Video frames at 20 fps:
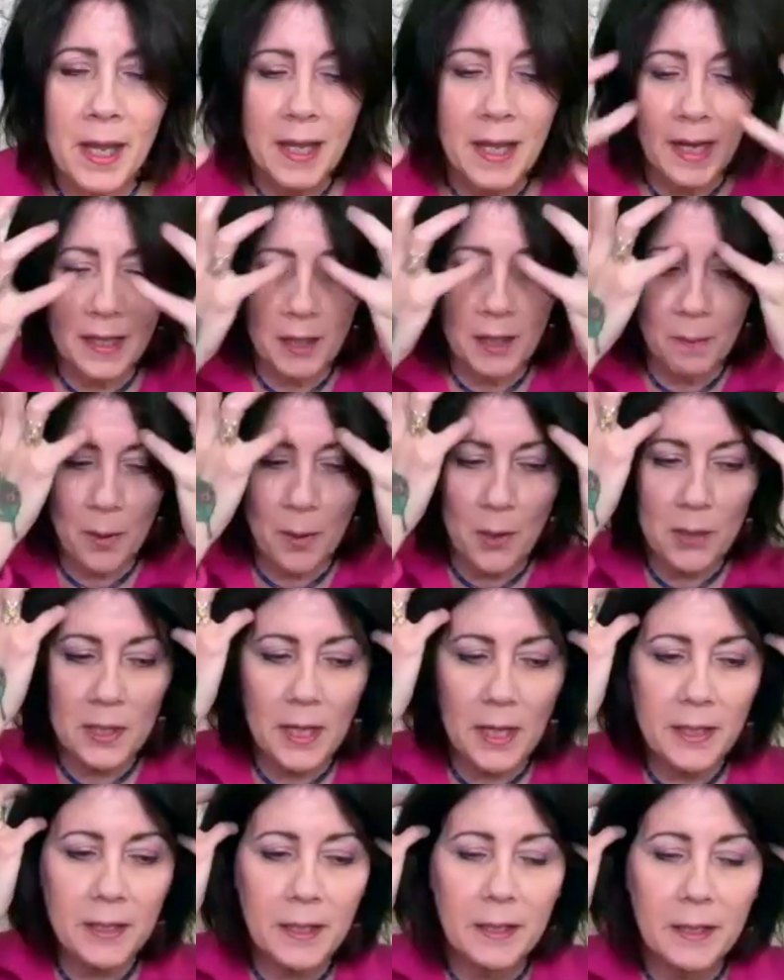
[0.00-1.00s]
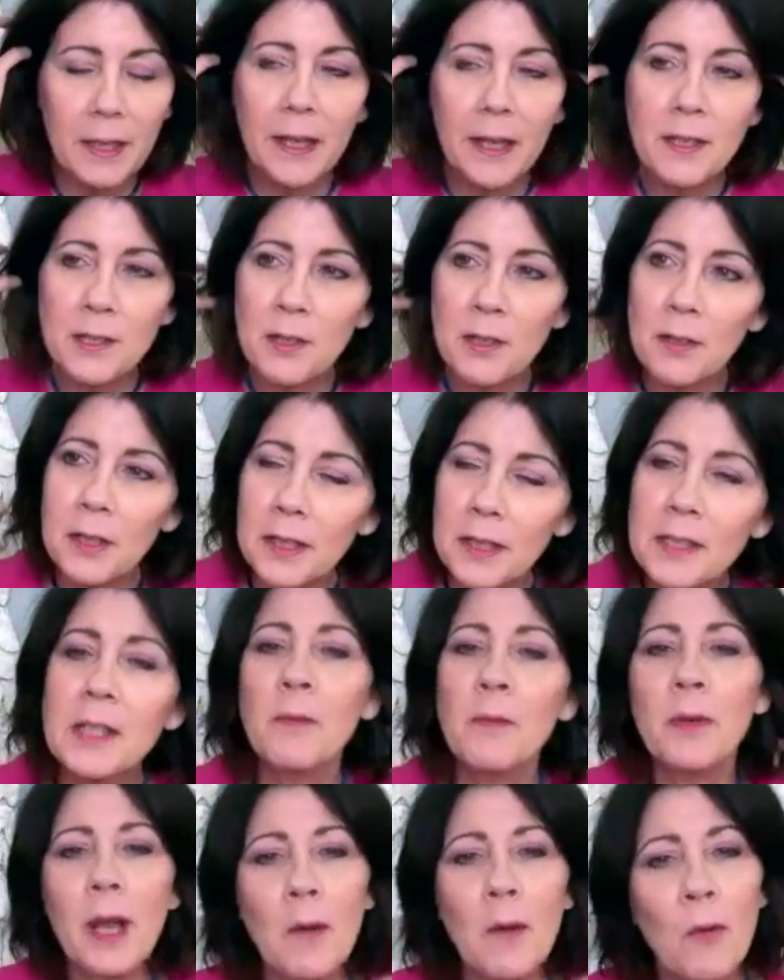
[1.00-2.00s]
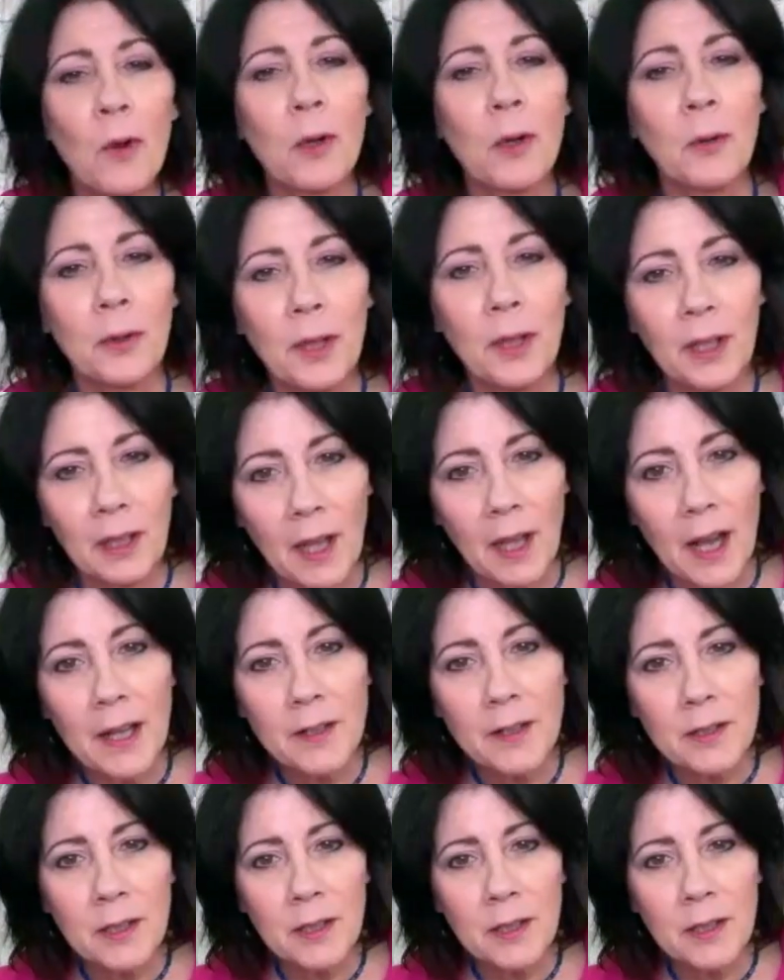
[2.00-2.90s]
And the person I did yesterday, someone I work with a lot,